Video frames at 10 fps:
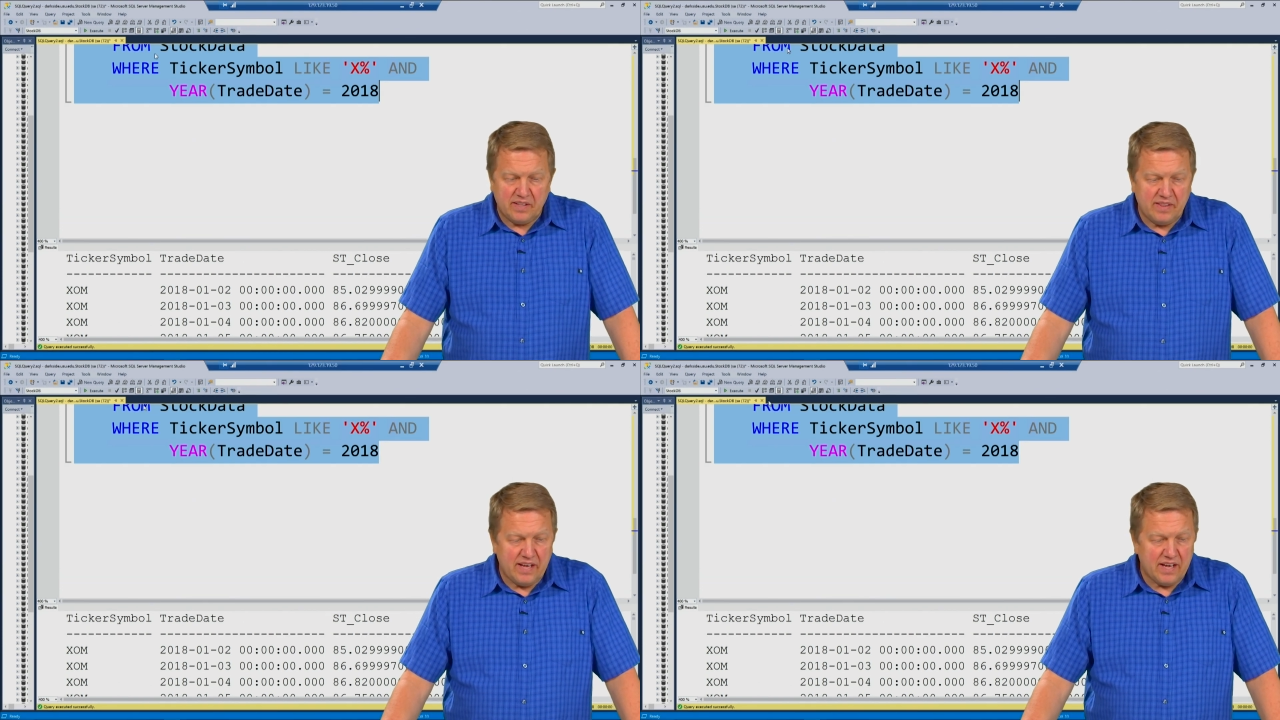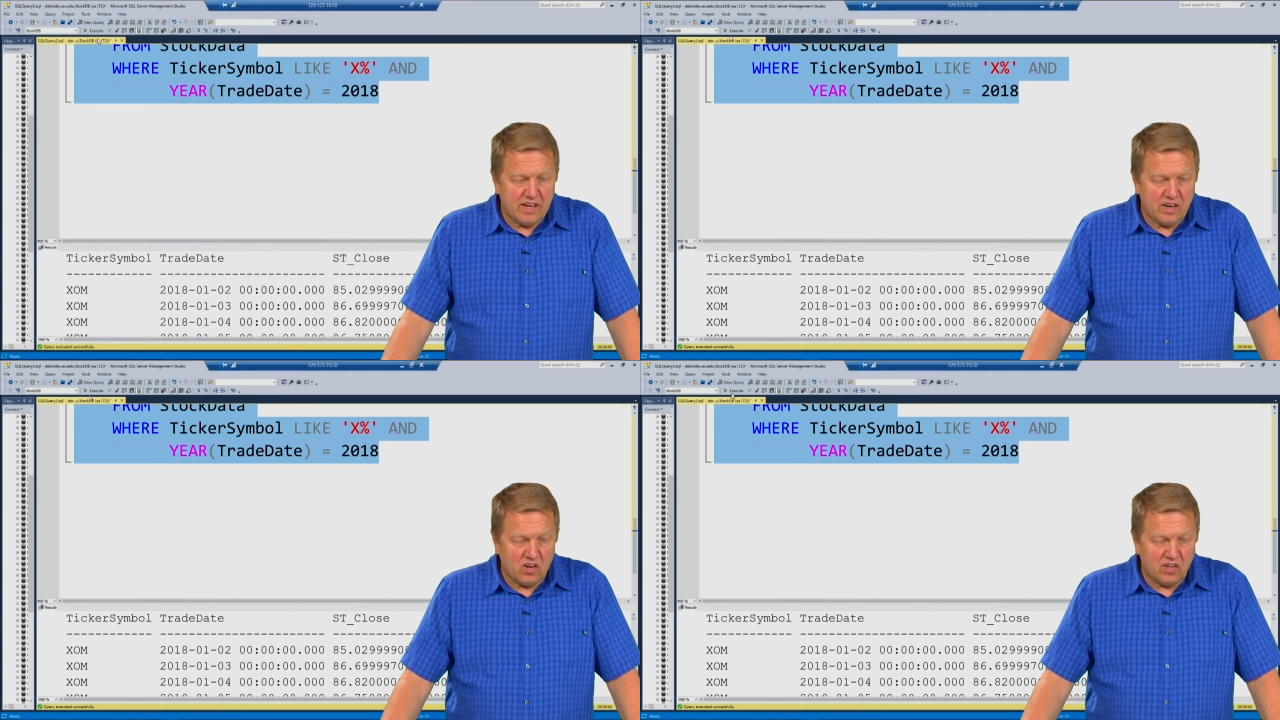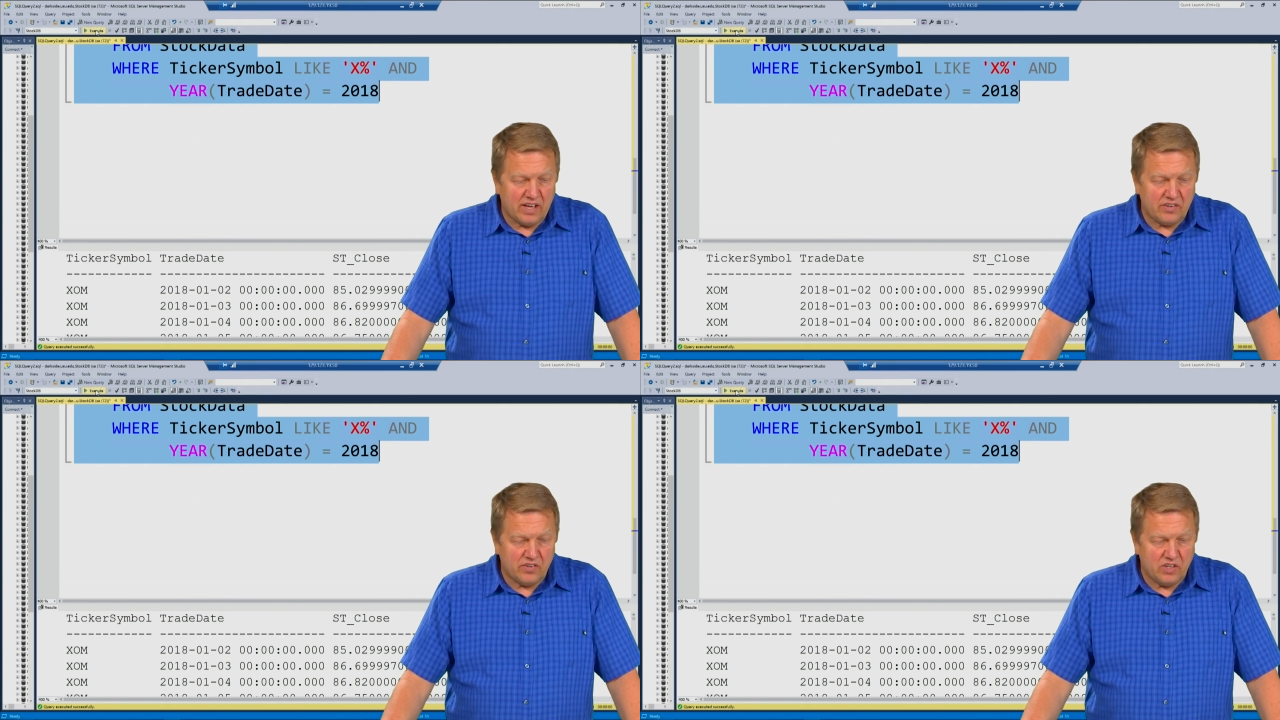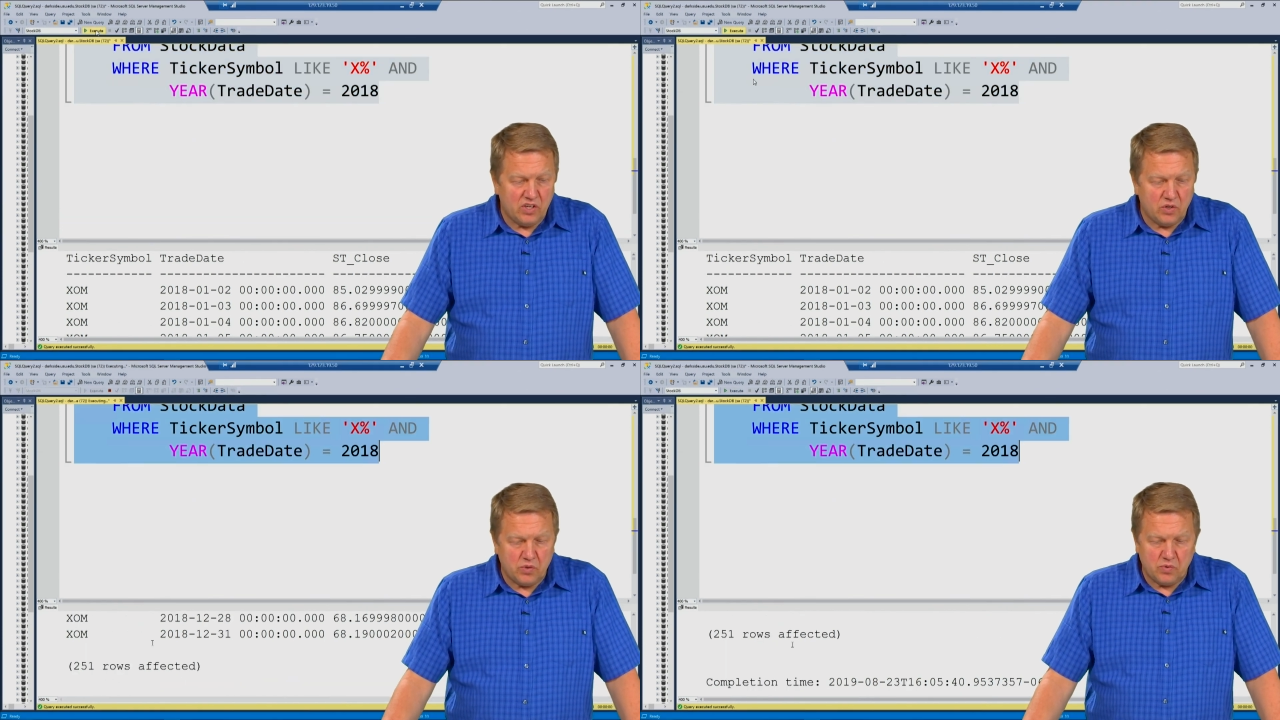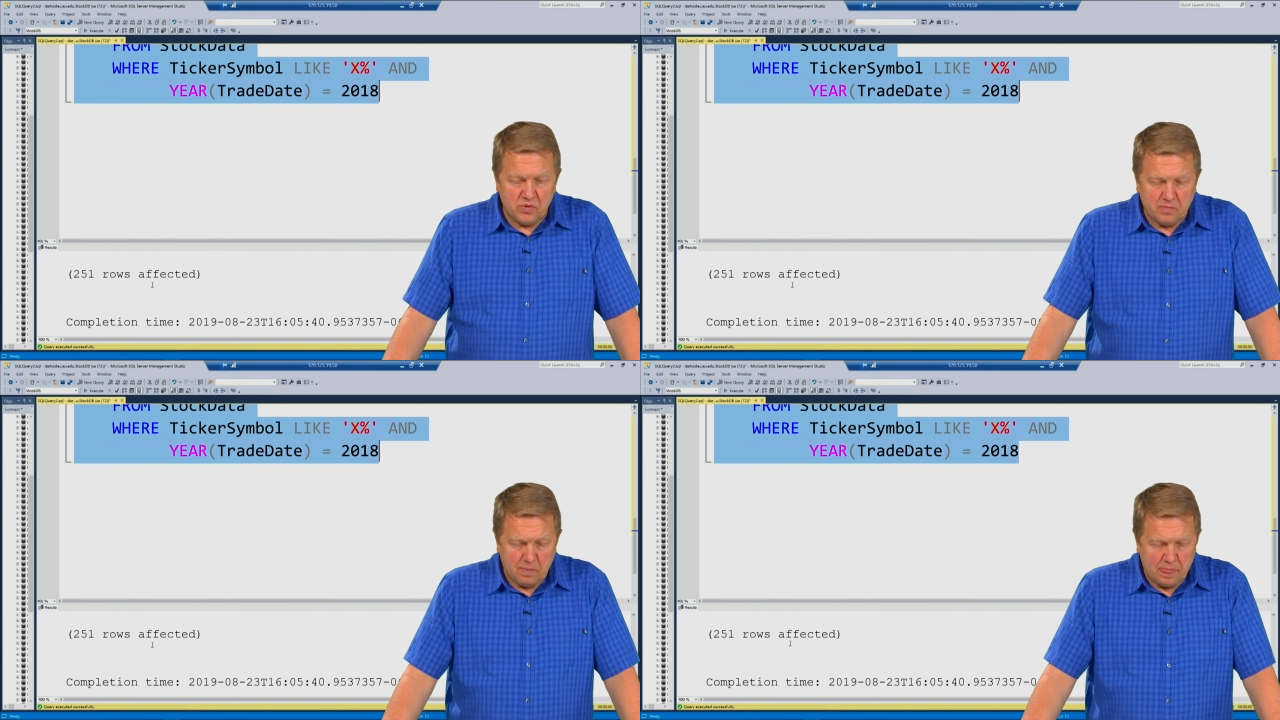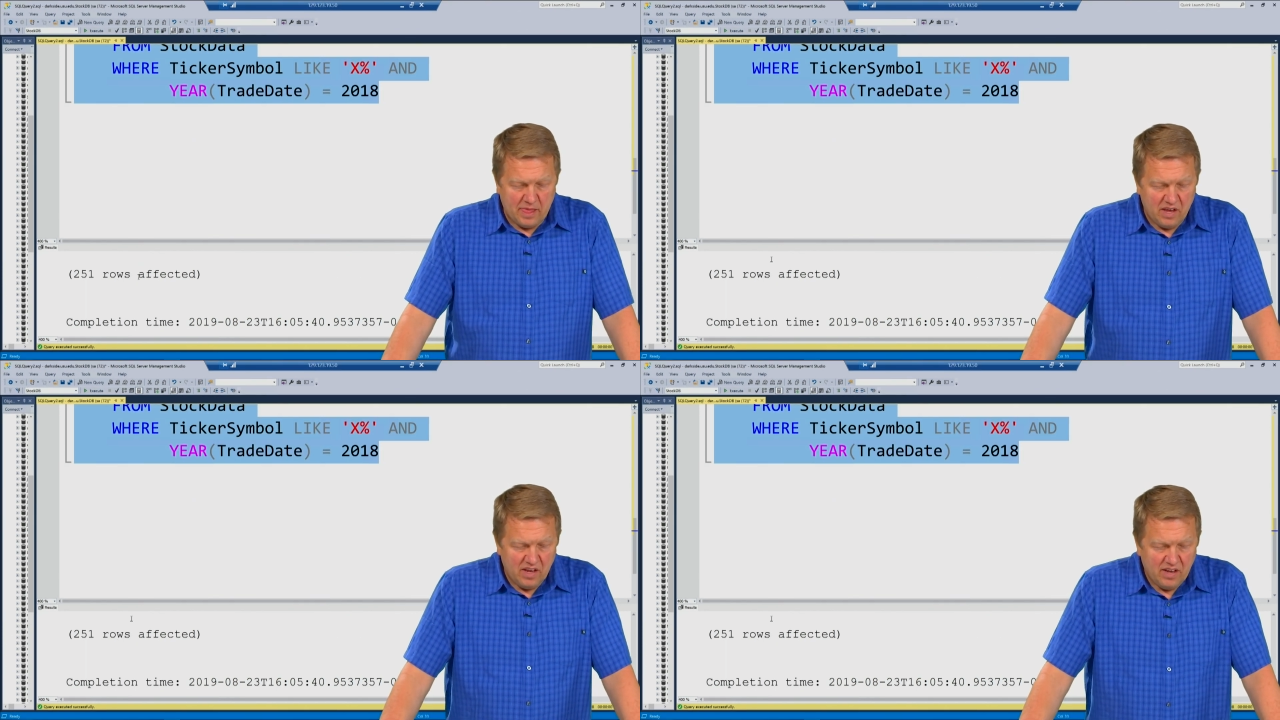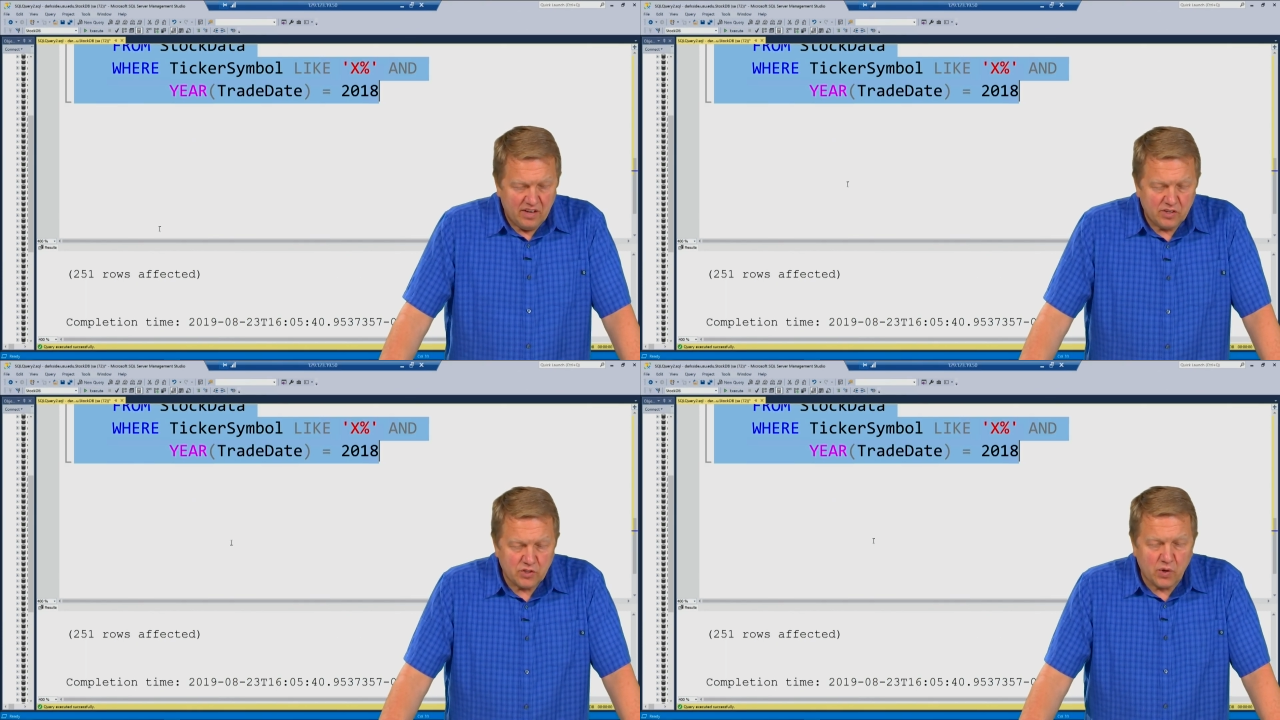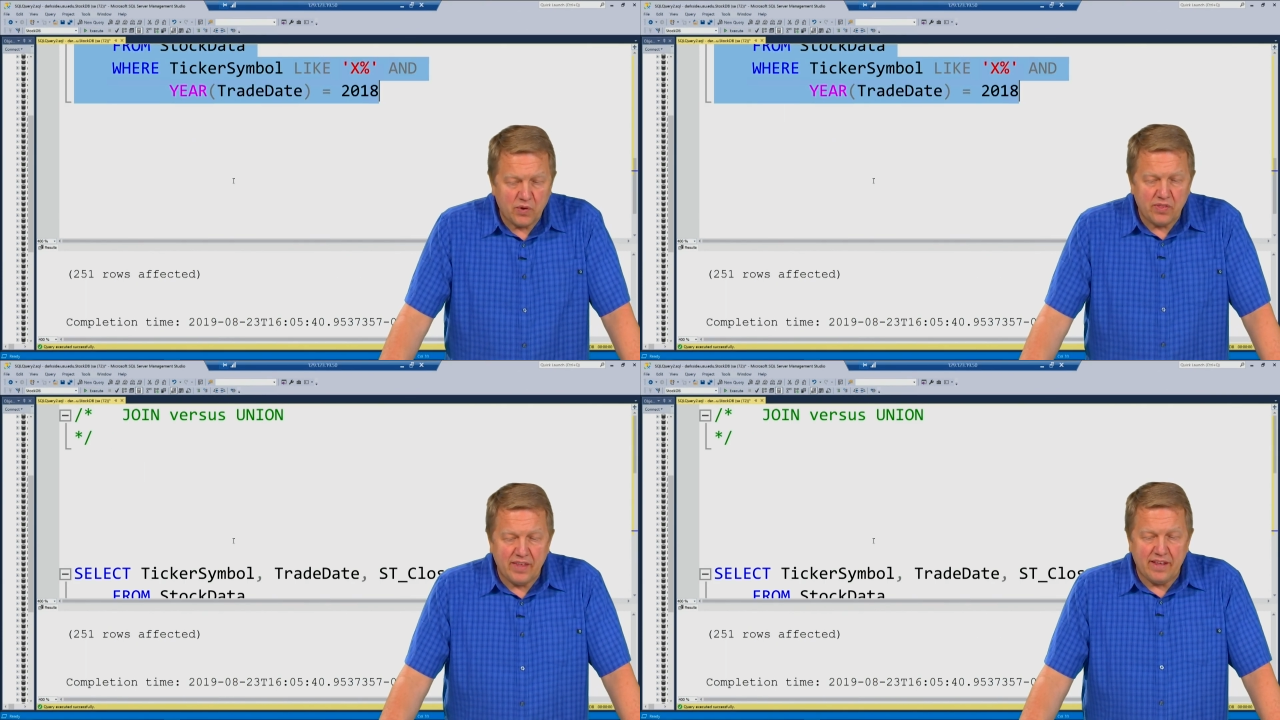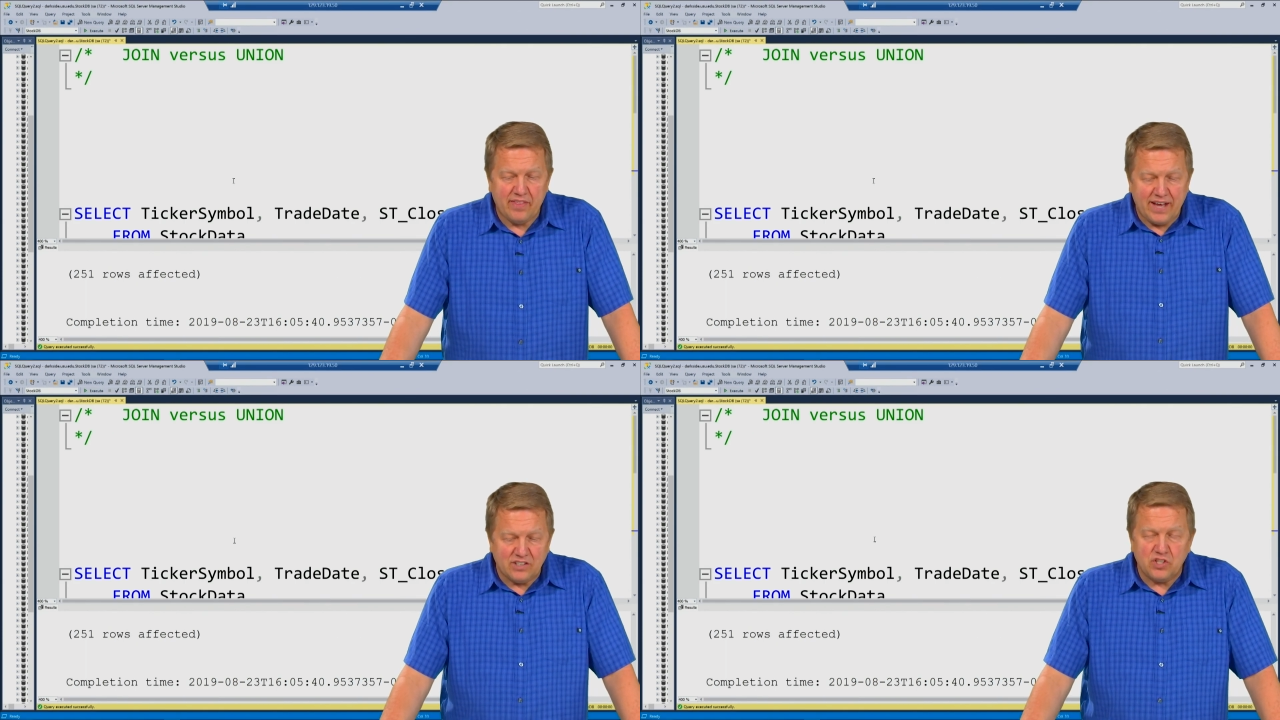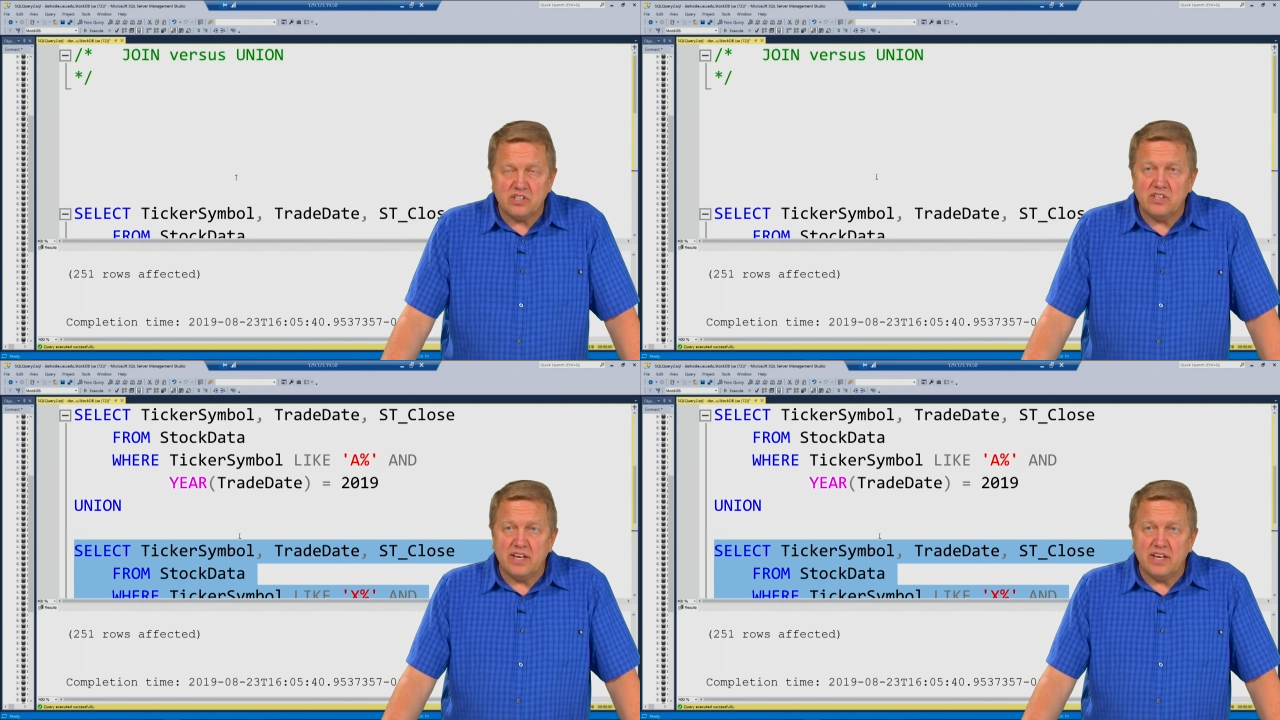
That, I'll execute. So that's just the